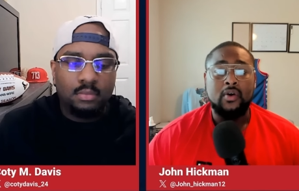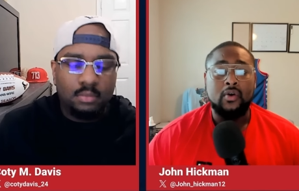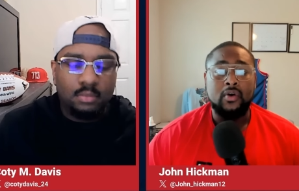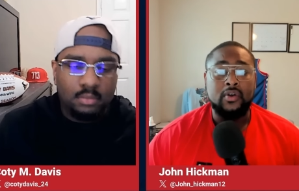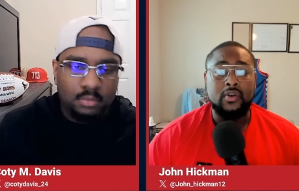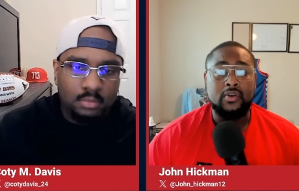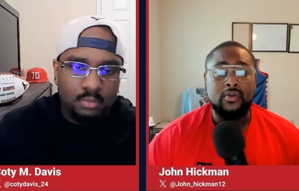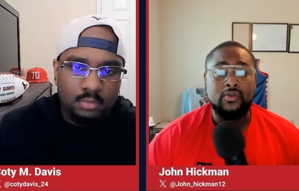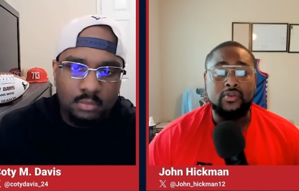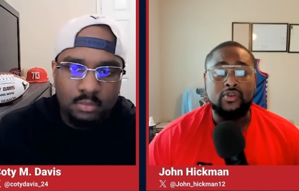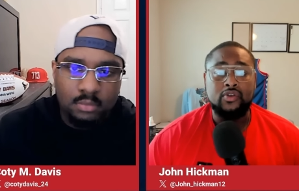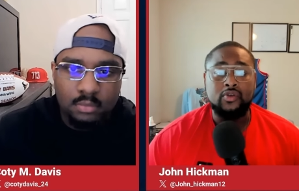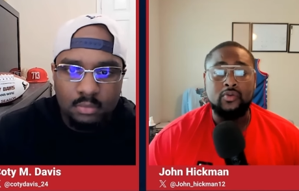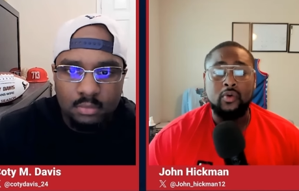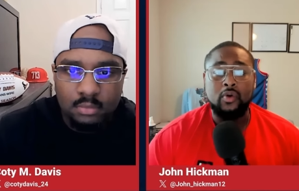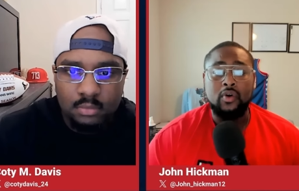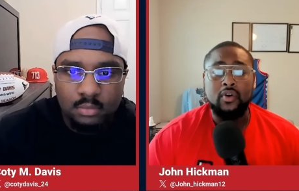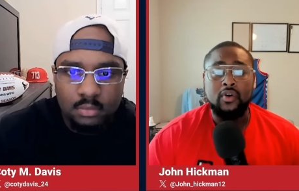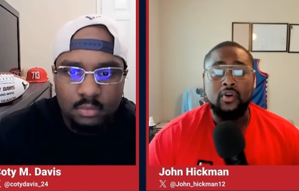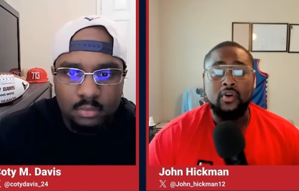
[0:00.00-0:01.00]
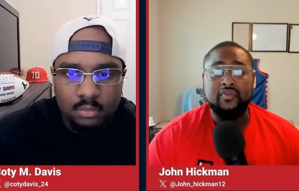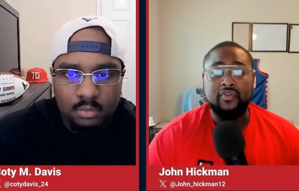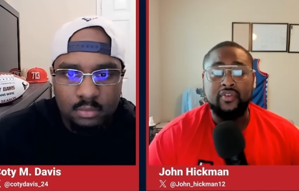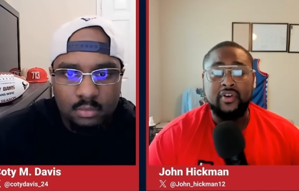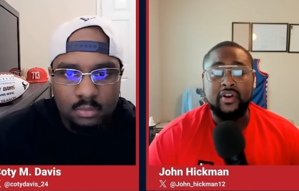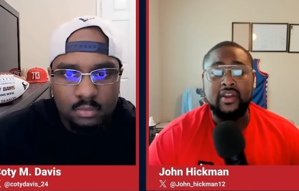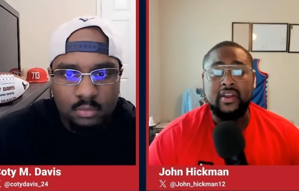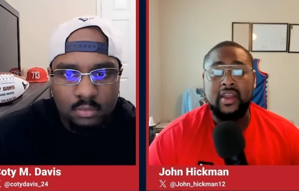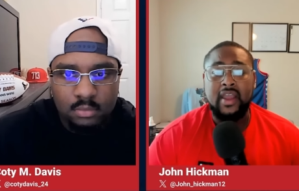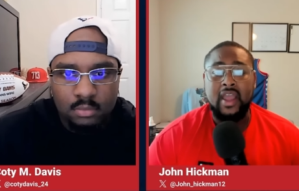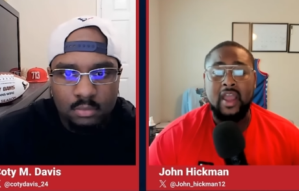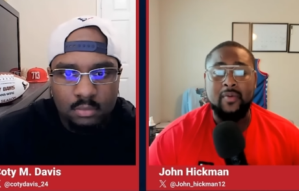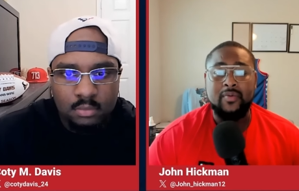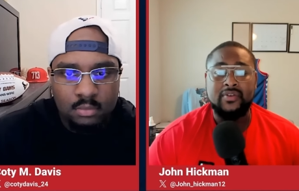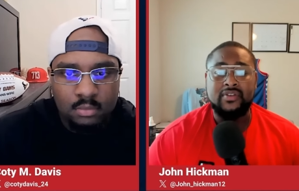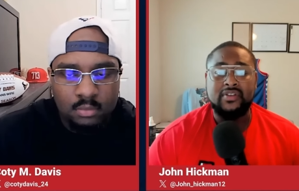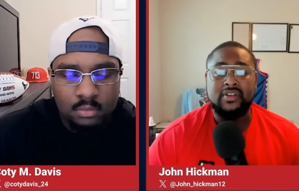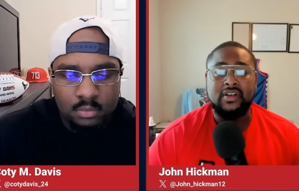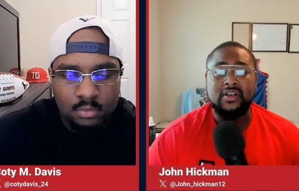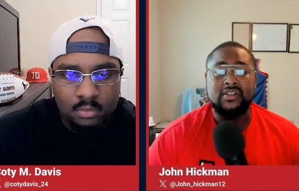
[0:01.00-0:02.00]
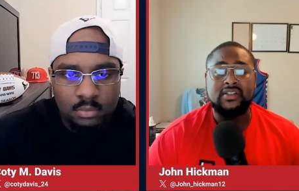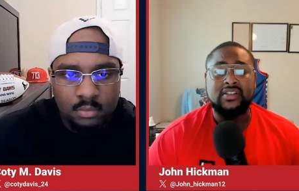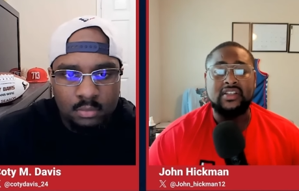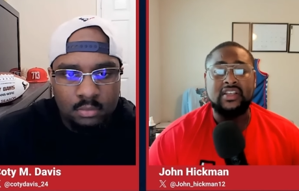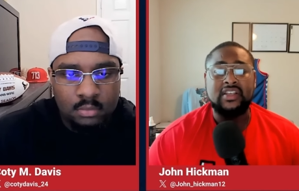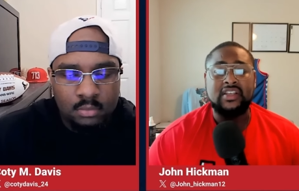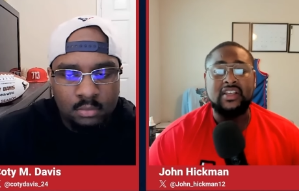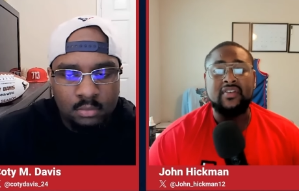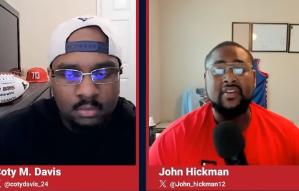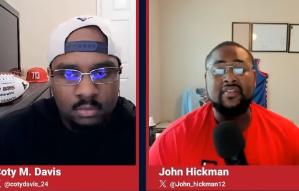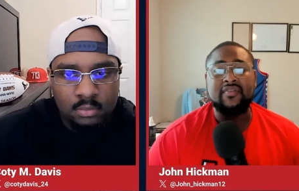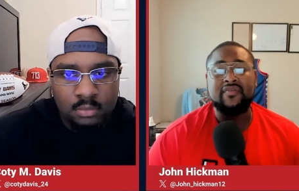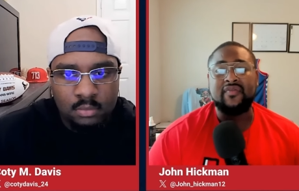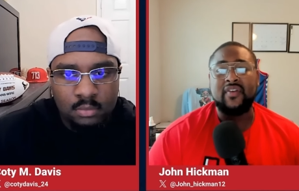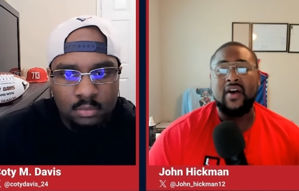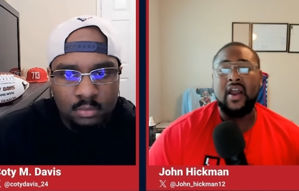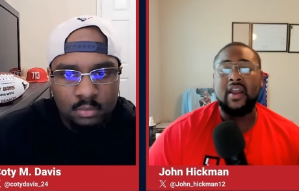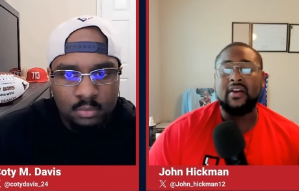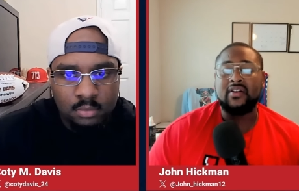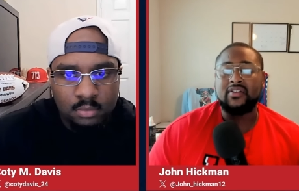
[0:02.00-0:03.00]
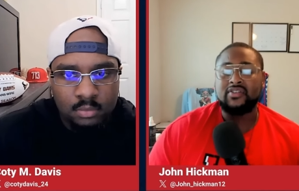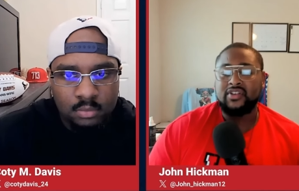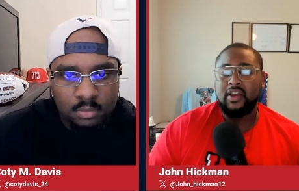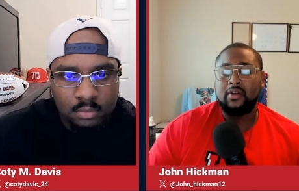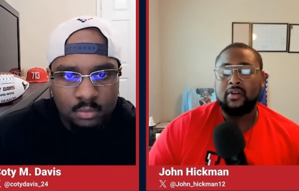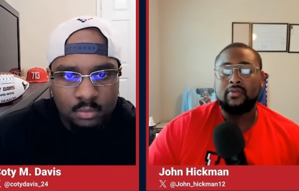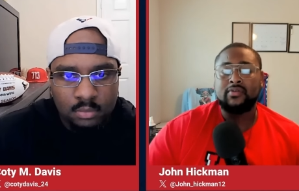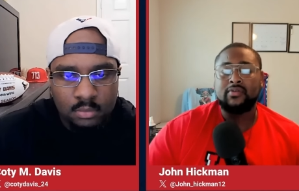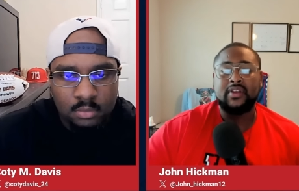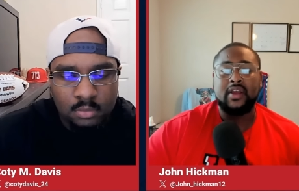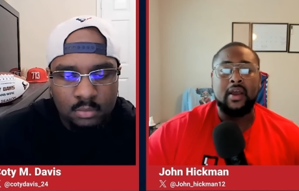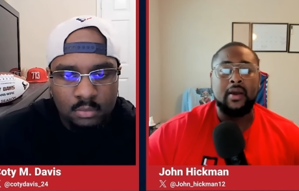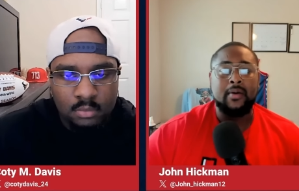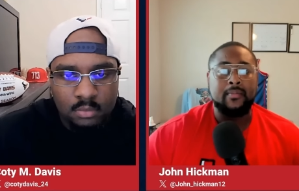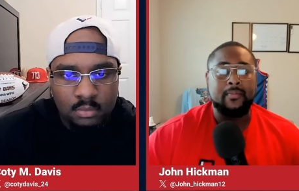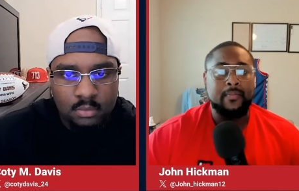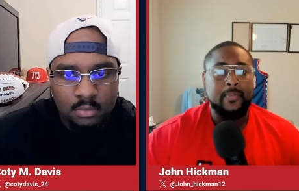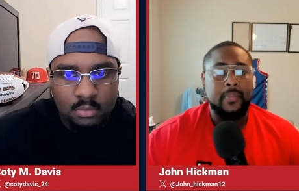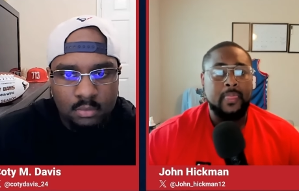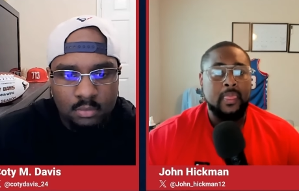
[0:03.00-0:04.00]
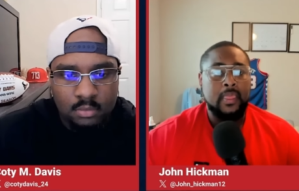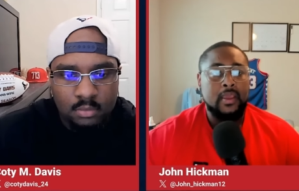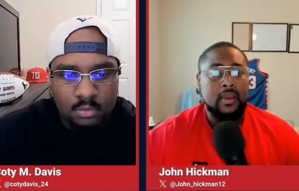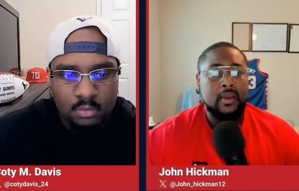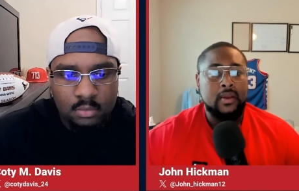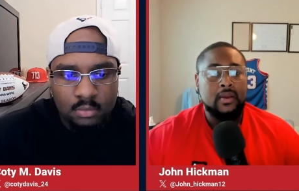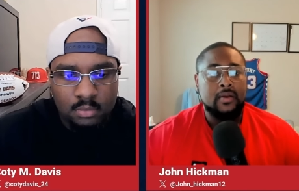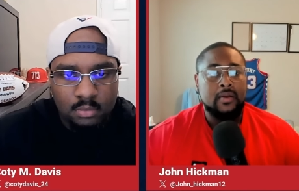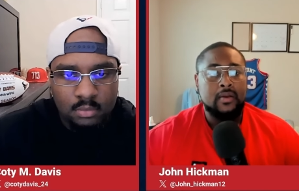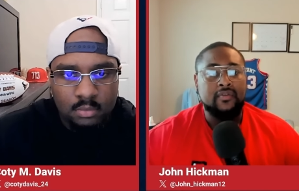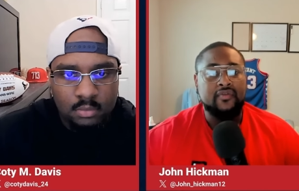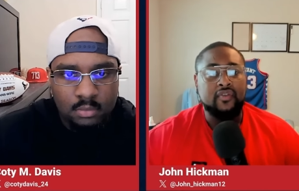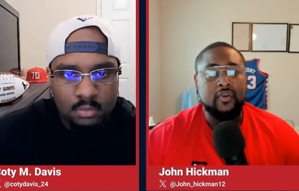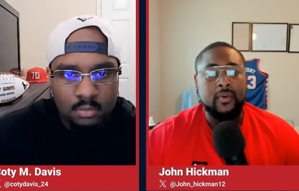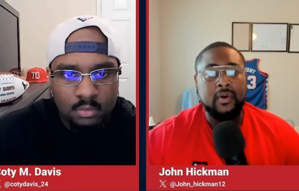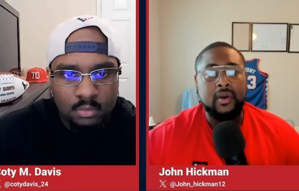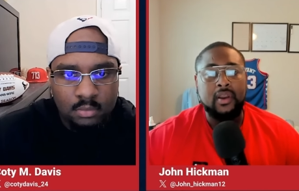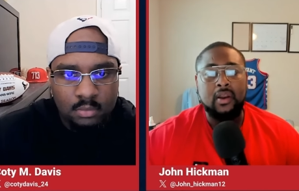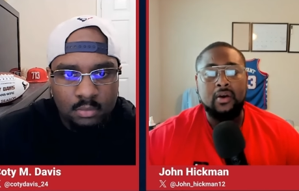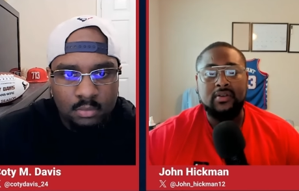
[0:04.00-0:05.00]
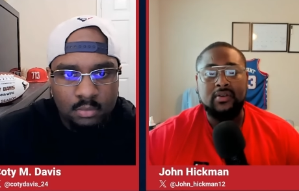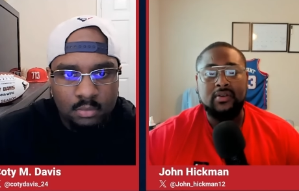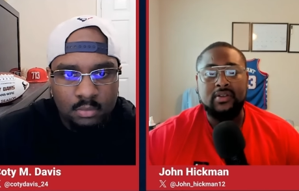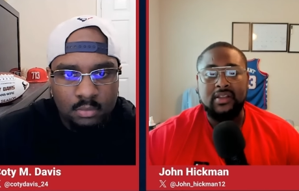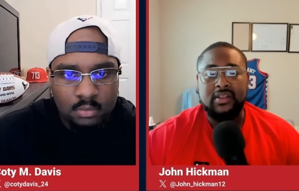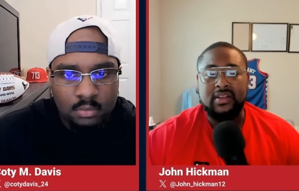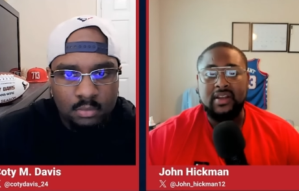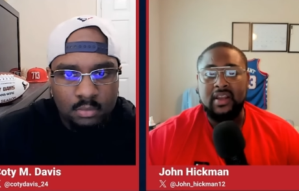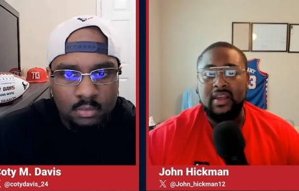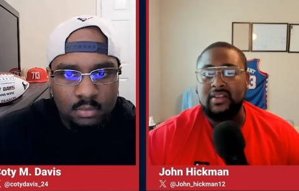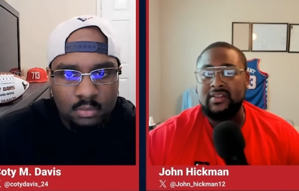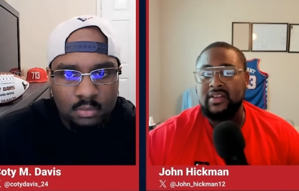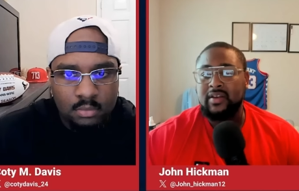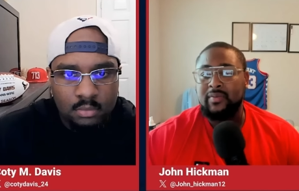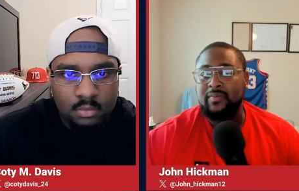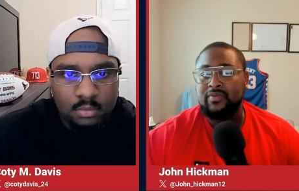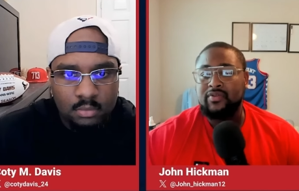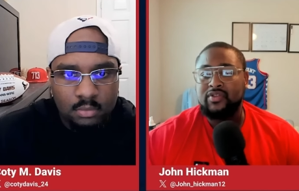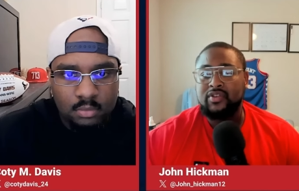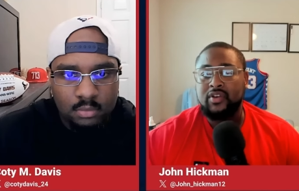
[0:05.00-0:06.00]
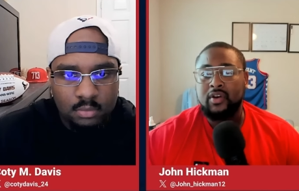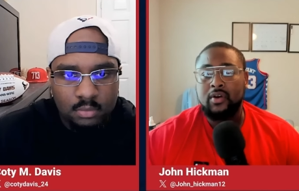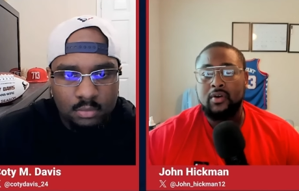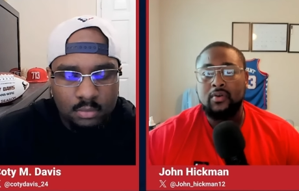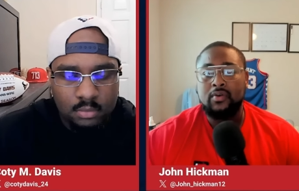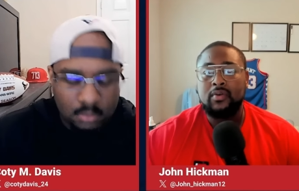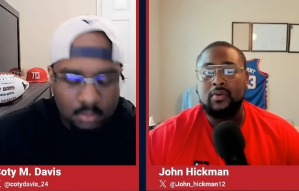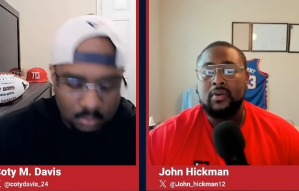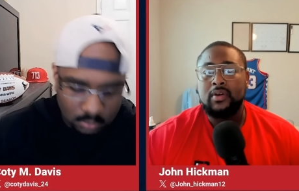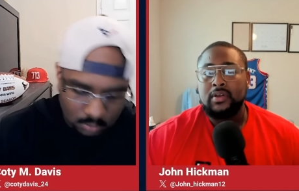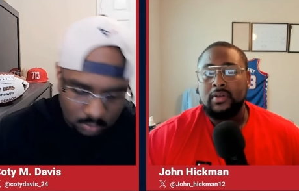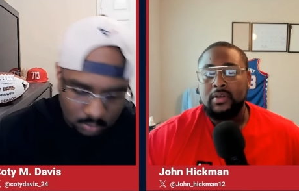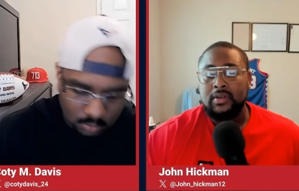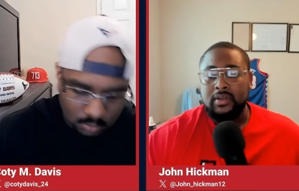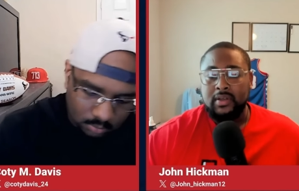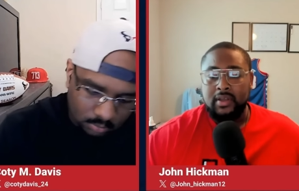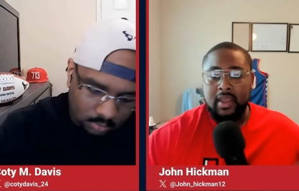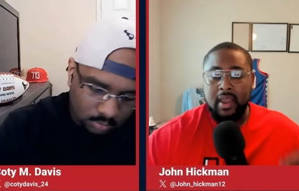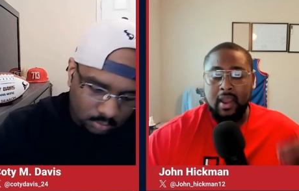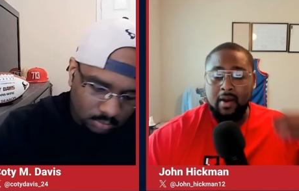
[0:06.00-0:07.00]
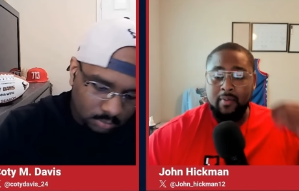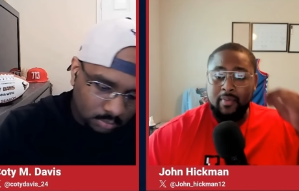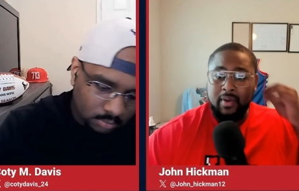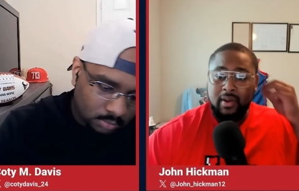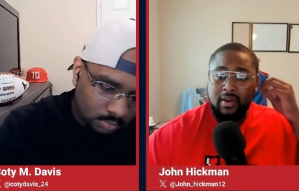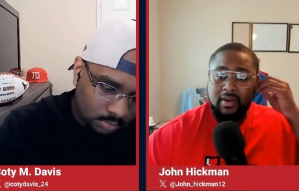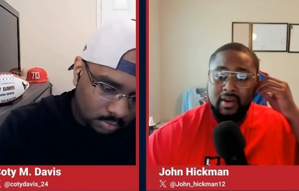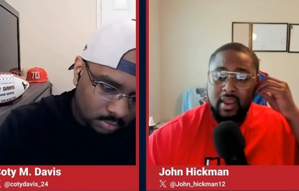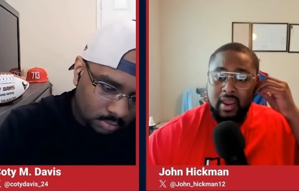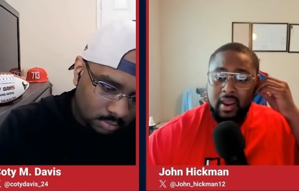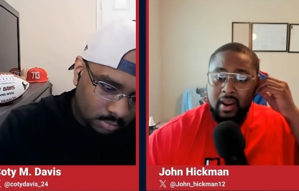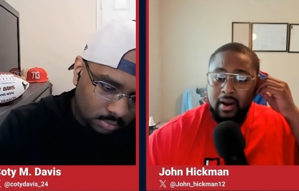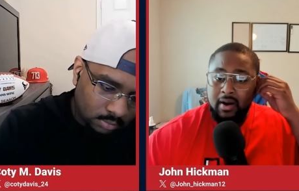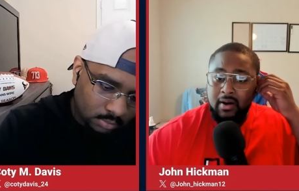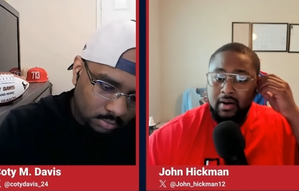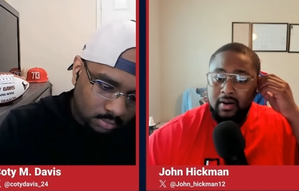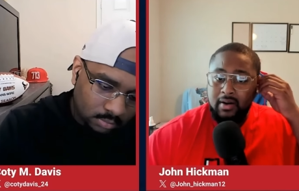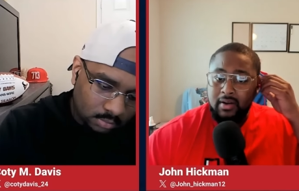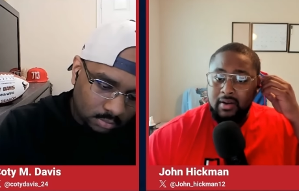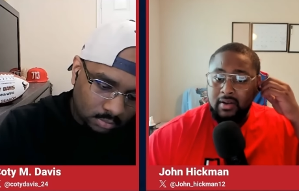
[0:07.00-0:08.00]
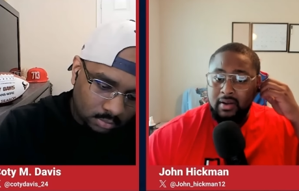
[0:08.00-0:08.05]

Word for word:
Speaker 1: on YouTube or free Amazon TV Fire Channels app. Before we close out today's episode, Cal McNair